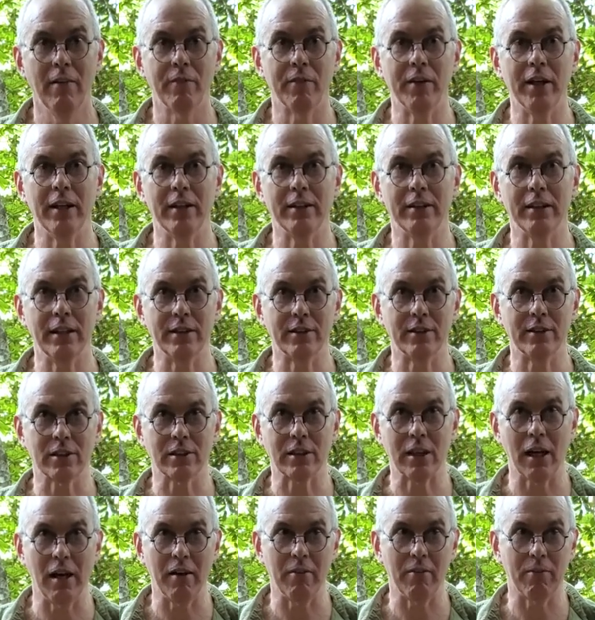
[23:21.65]
that it
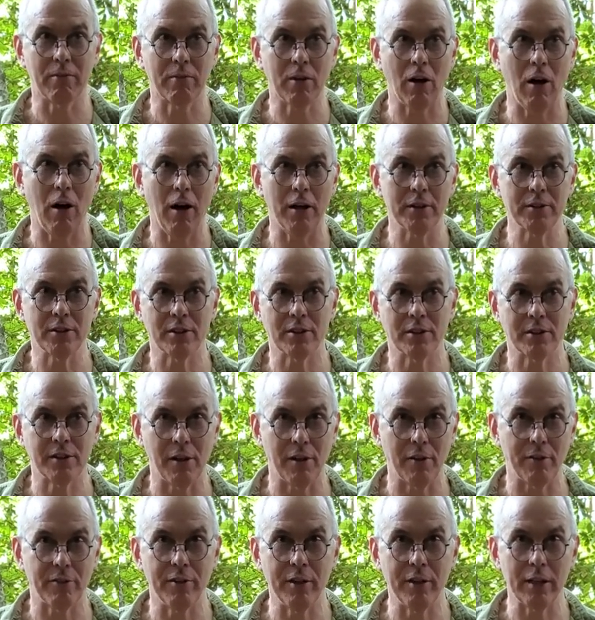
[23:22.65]
just kind of causes
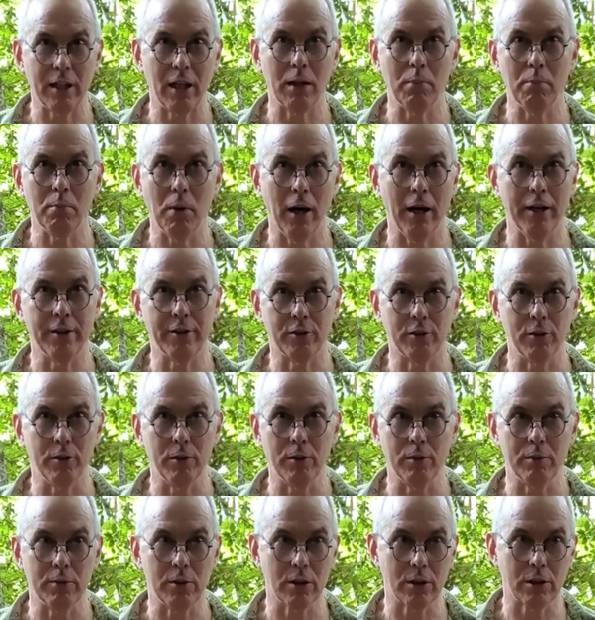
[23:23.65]
their thinking mind to
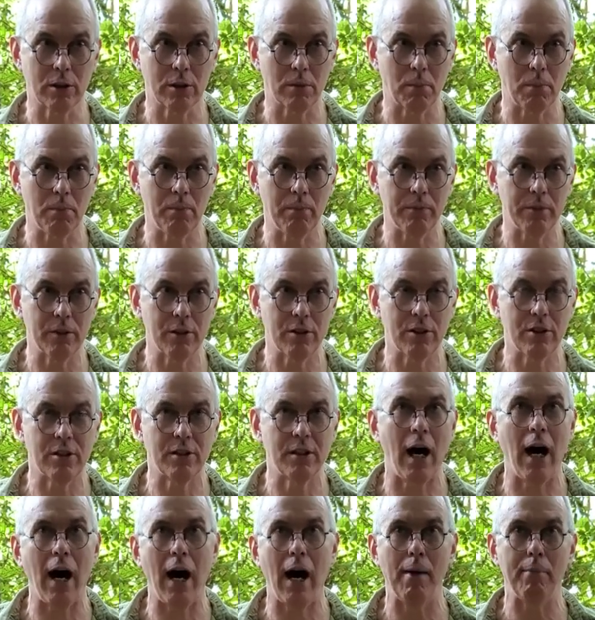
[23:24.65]
just
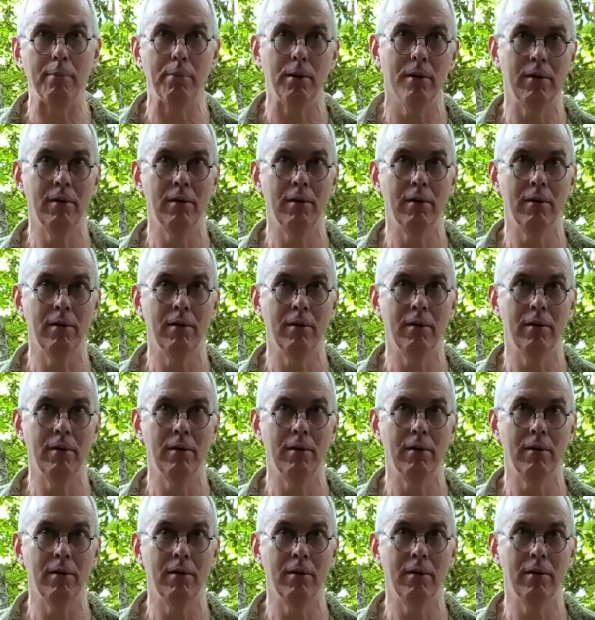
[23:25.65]
stop.